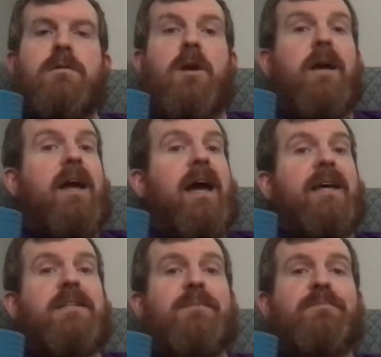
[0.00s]
Sorry,
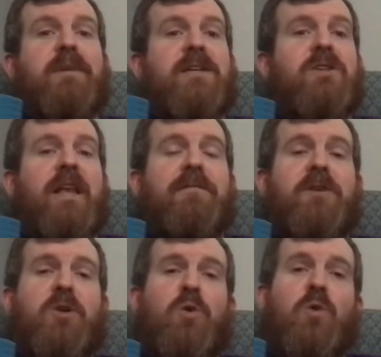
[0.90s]
guys. Guess you'll have
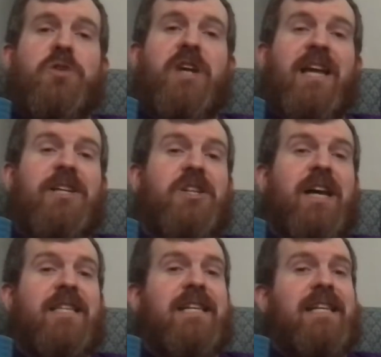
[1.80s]
to Google Janet
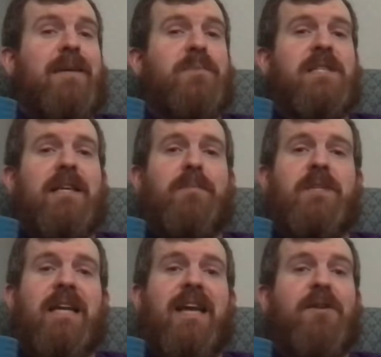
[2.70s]
Jackson nip slip
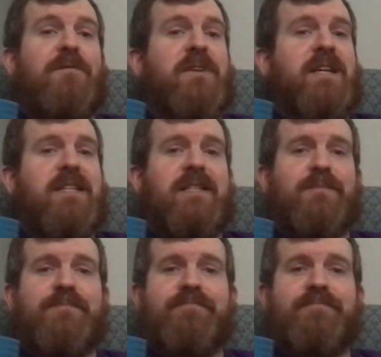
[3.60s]
to get your fix.